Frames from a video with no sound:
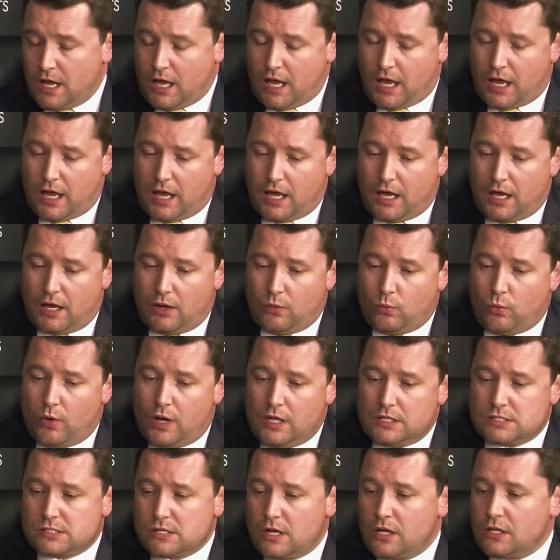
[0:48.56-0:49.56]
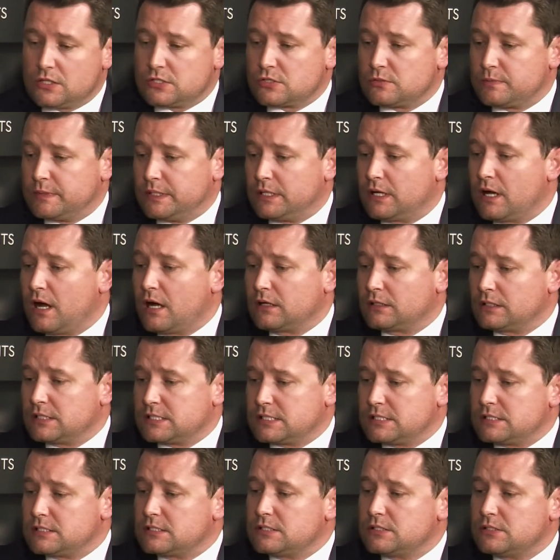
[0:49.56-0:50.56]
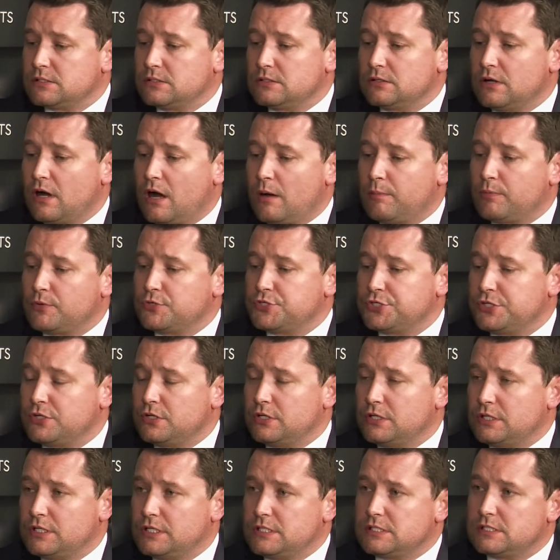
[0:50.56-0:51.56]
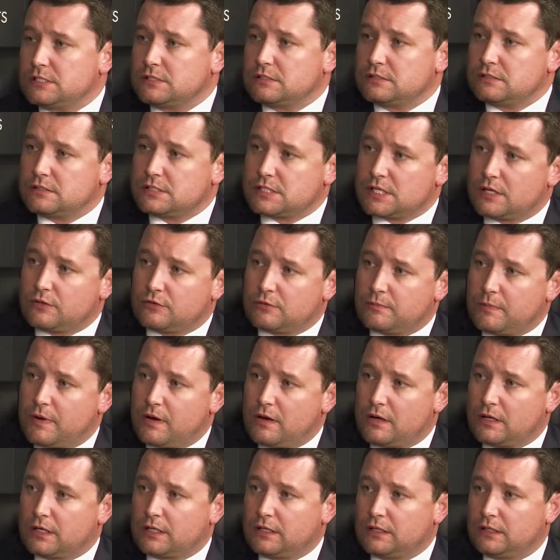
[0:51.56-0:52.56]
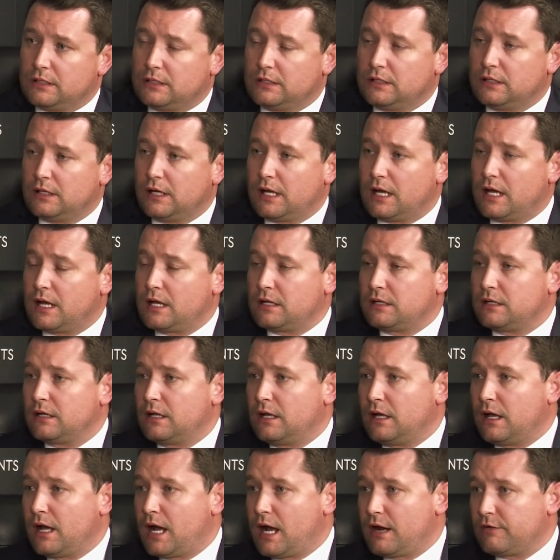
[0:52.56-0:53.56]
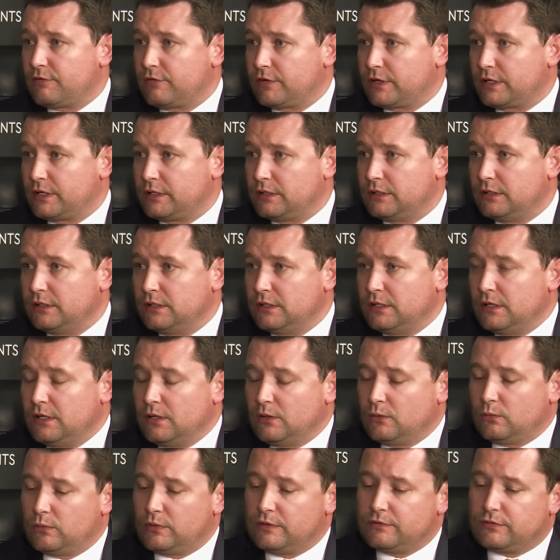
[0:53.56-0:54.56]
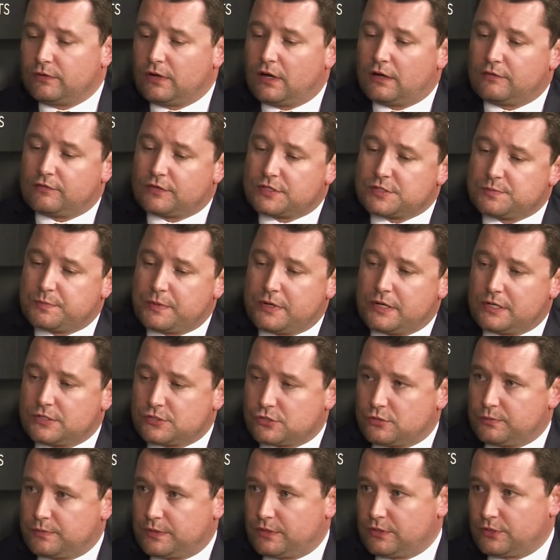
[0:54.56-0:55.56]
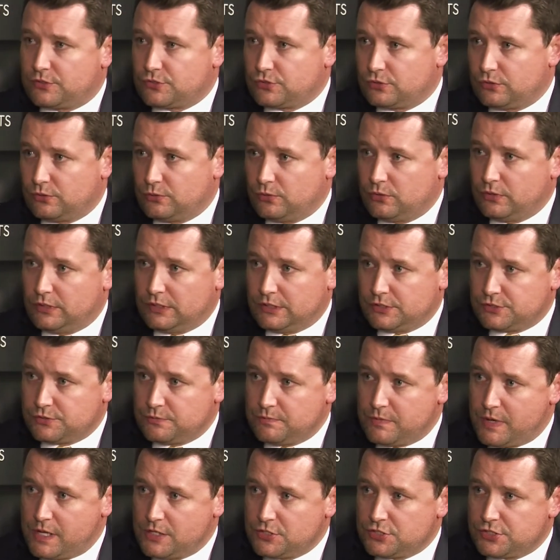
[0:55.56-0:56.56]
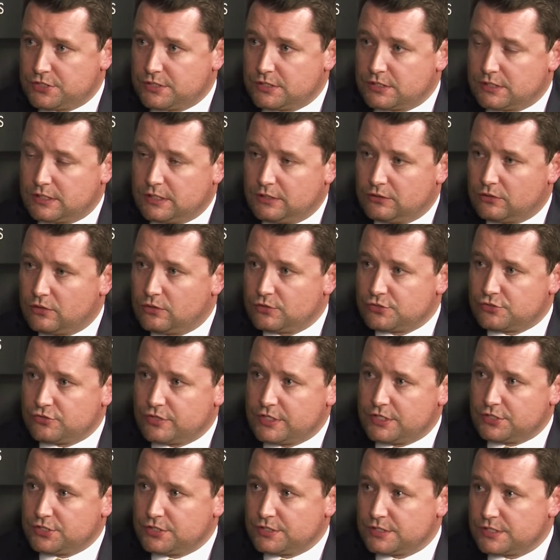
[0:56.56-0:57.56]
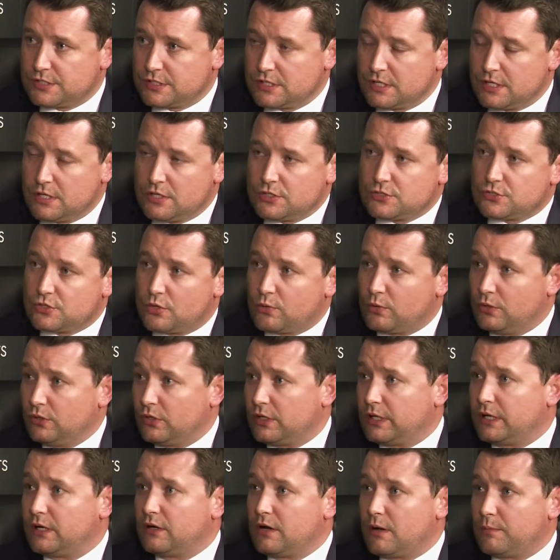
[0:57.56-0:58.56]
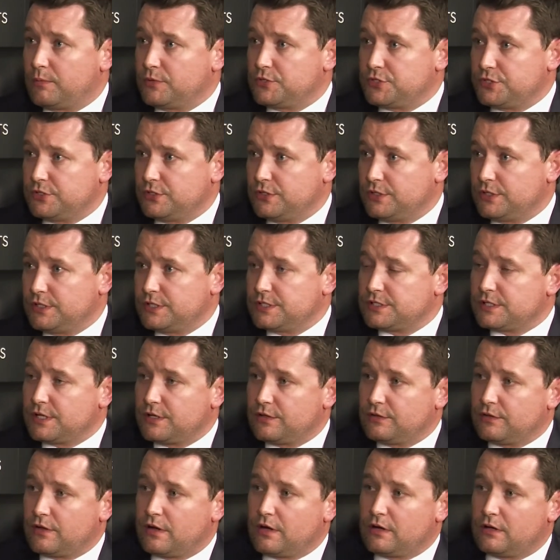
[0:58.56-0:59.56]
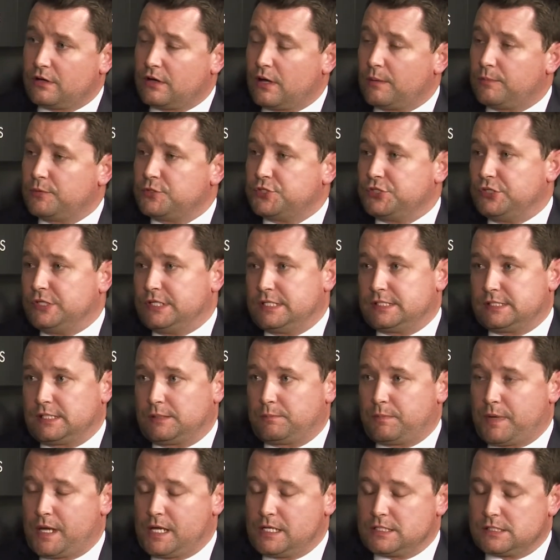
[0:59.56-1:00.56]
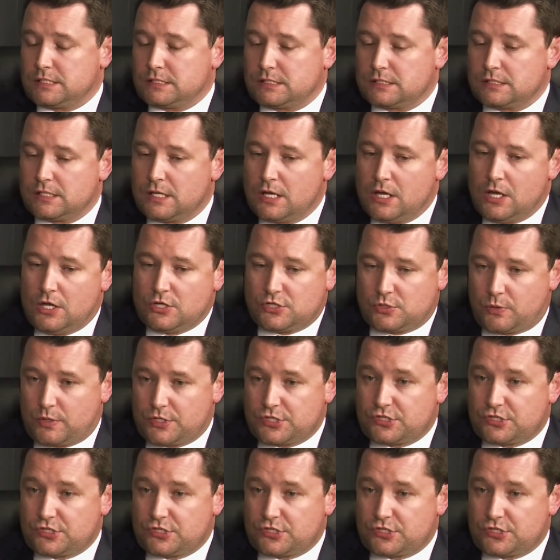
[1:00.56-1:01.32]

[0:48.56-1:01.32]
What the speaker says: whilst also being cognizant to opportunities in South America and Africa. We have a lot of experience coming out of Tullow Oil, as you mentioned, in those regions. So we're looking at opportunities down there on an opportunistic basis. So our